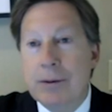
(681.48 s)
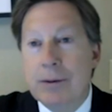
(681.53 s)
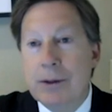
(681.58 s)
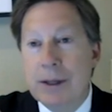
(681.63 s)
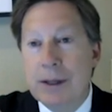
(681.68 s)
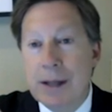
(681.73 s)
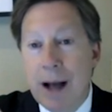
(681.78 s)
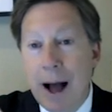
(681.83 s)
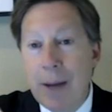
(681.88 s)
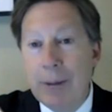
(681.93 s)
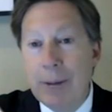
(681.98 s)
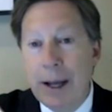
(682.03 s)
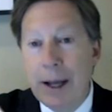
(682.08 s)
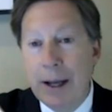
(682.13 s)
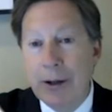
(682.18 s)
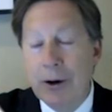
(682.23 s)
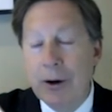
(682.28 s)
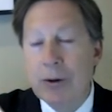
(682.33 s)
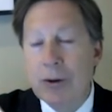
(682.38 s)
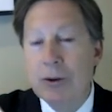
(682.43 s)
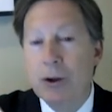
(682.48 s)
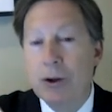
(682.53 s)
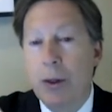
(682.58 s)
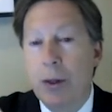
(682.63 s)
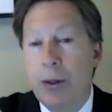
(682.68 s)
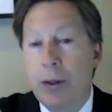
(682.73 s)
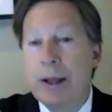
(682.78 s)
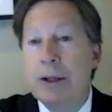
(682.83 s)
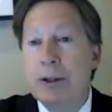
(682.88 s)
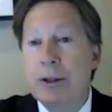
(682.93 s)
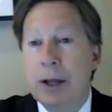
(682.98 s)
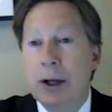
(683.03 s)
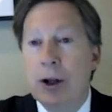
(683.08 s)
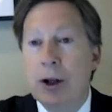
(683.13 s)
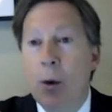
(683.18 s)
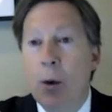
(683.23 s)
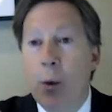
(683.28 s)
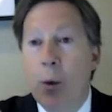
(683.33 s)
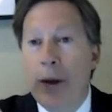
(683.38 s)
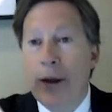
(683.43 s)
denominator, so things that
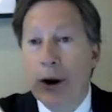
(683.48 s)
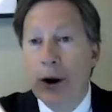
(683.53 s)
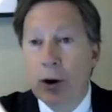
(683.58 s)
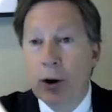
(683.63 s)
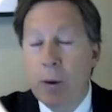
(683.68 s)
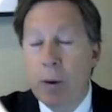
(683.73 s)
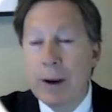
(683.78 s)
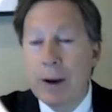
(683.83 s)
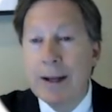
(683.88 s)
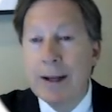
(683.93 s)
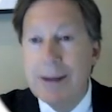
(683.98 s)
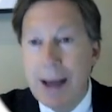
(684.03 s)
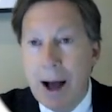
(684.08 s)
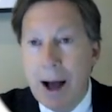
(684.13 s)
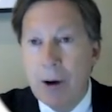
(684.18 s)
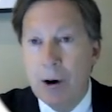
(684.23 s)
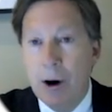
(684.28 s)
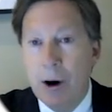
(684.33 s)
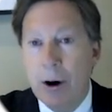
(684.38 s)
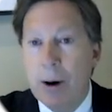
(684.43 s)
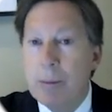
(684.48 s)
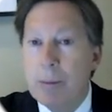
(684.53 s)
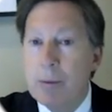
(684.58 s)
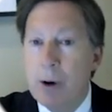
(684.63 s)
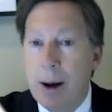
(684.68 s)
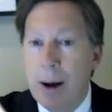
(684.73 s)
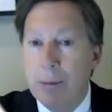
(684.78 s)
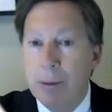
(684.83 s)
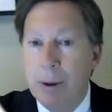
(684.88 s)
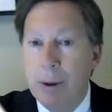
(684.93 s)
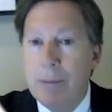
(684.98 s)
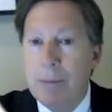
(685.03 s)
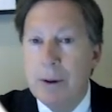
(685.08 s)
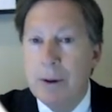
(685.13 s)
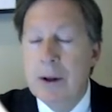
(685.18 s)
when they're going down are a problem,